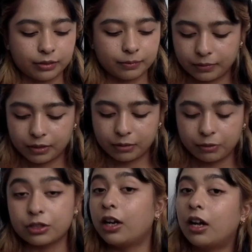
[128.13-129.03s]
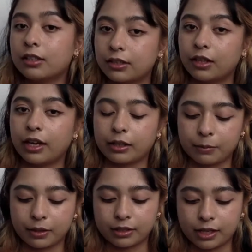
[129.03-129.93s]
which I also like
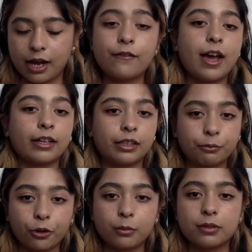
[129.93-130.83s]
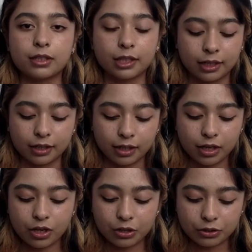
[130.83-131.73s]
because I have acne prone skin,